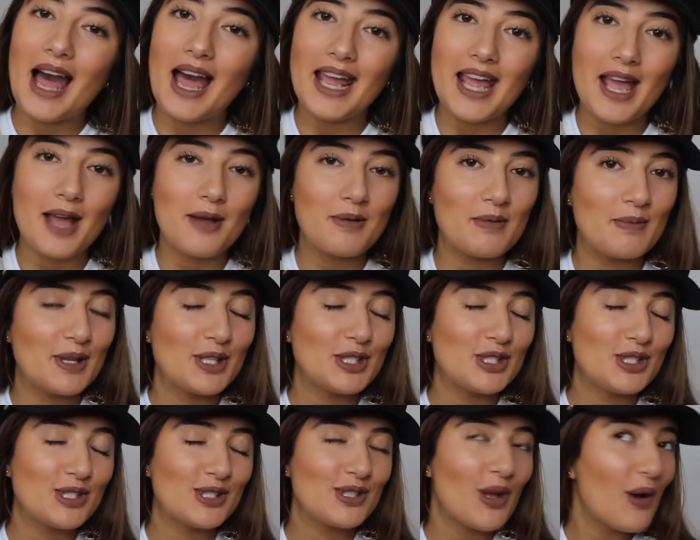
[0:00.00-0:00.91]
I am
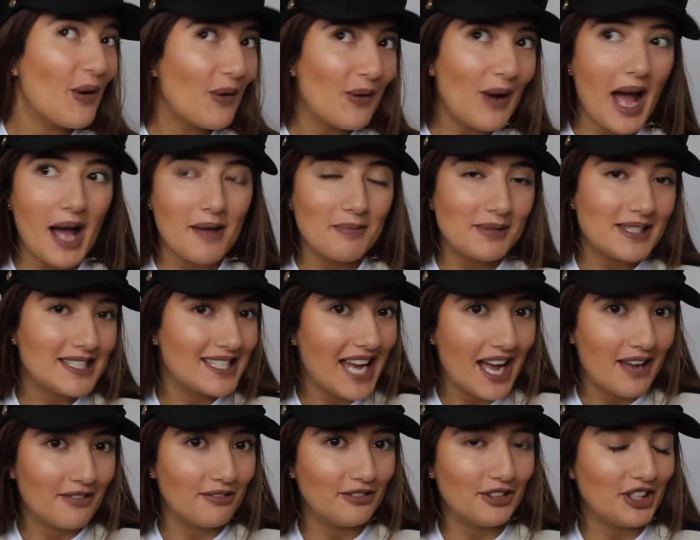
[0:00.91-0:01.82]
so happy to
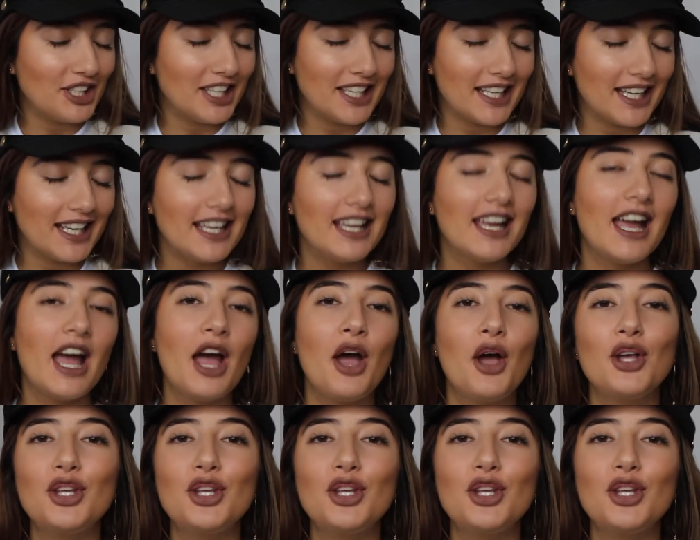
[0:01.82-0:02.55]
have you here.